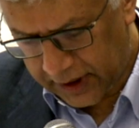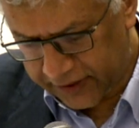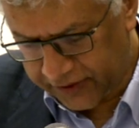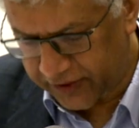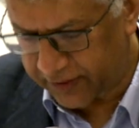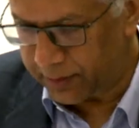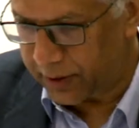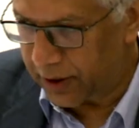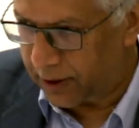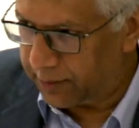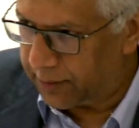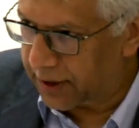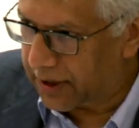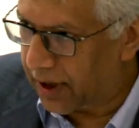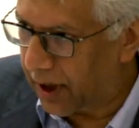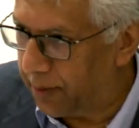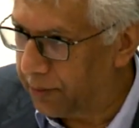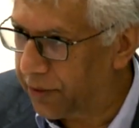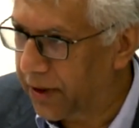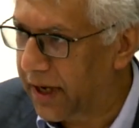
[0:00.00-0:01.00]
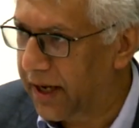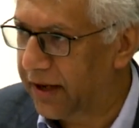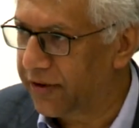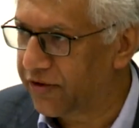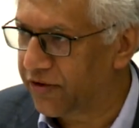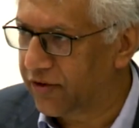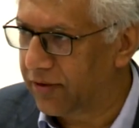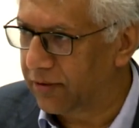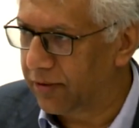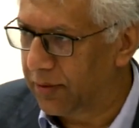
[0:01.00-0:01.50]
That's the poem that
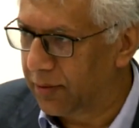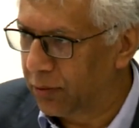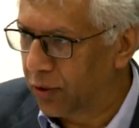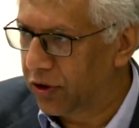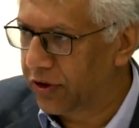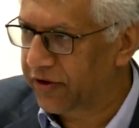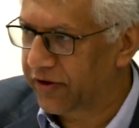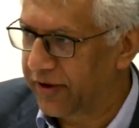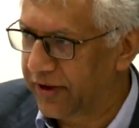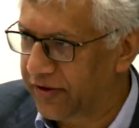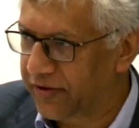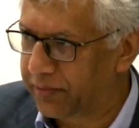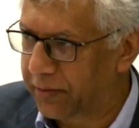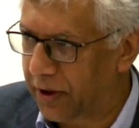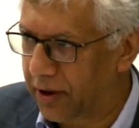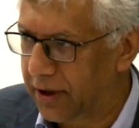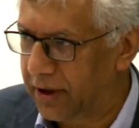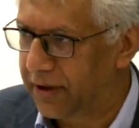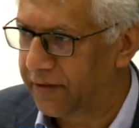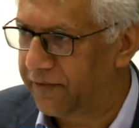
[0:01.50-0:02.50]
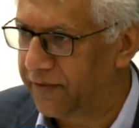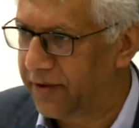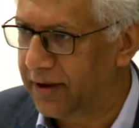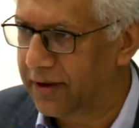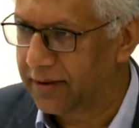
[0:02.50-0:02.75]
comprehends the remorseless part of